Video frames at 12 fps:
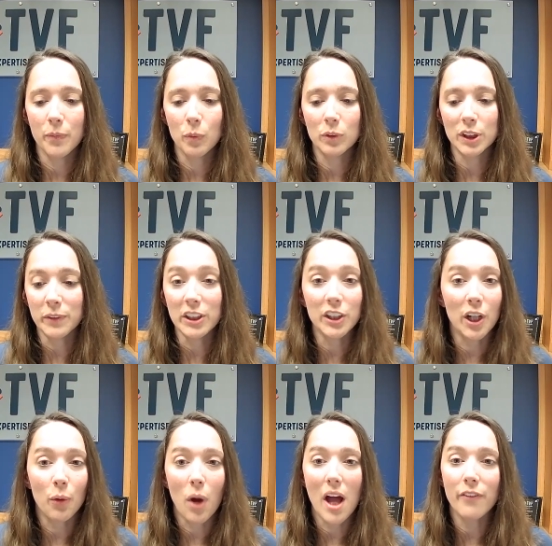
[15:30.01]
Which means,
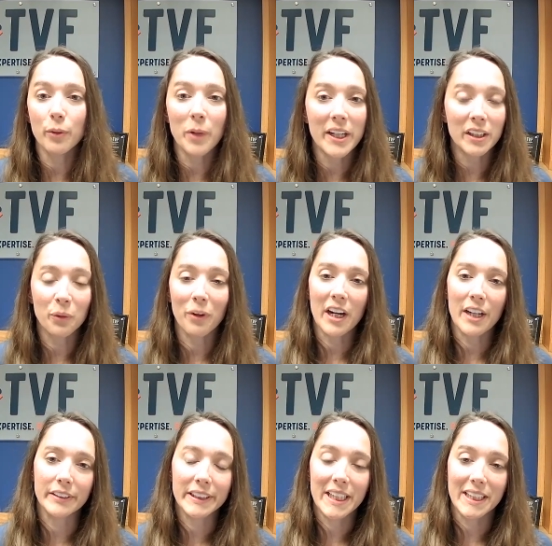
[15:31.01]
everybody in the
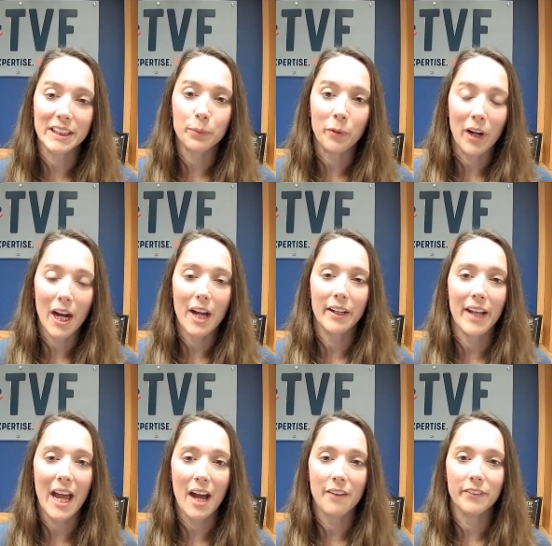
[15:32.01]
warehouse takes pride in
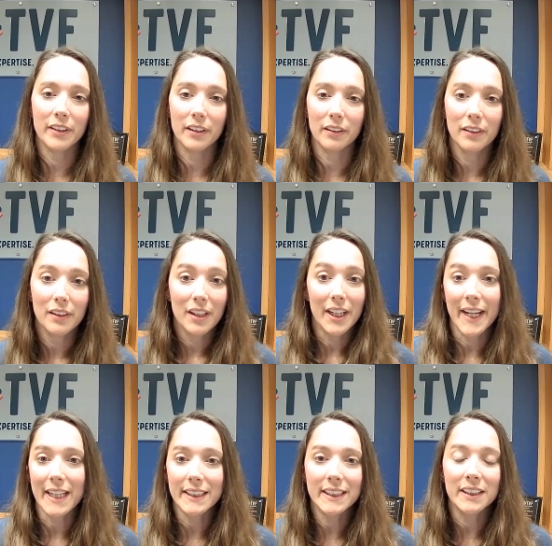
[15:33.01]
having a
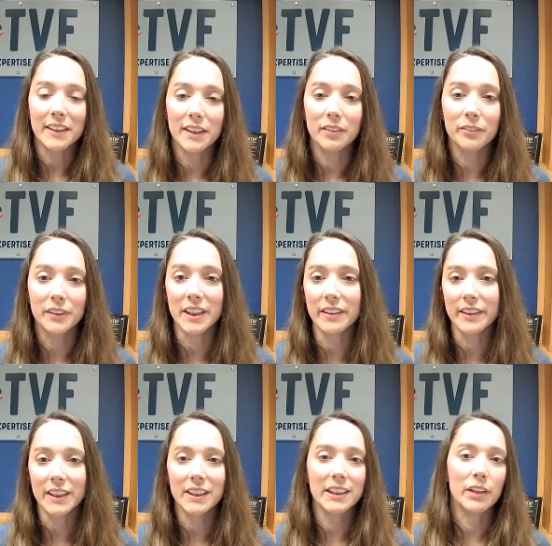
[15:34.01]
nice, clean
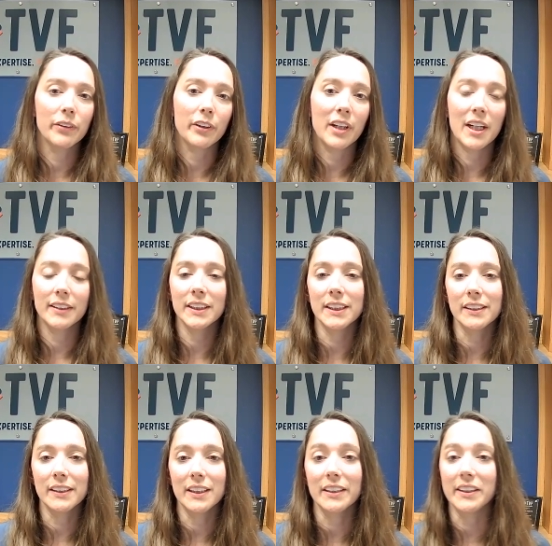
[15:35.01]
facility. So they're
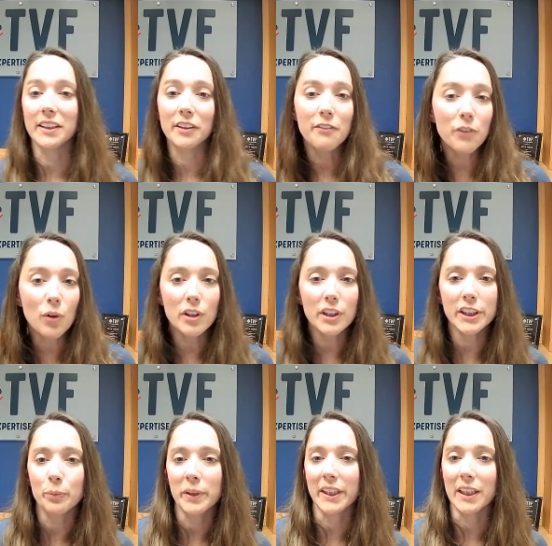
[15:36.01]
constantly cleaning the floors,
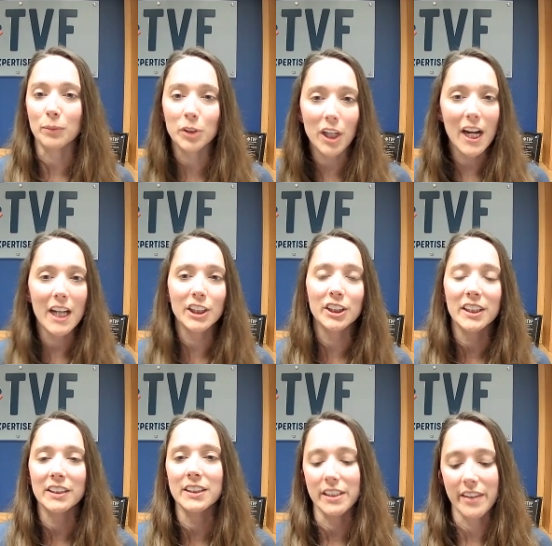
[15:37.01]
they're picking up trash,
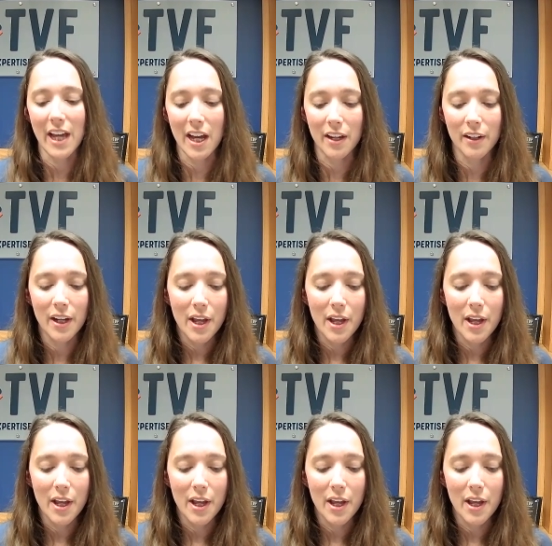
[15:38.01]
things like that.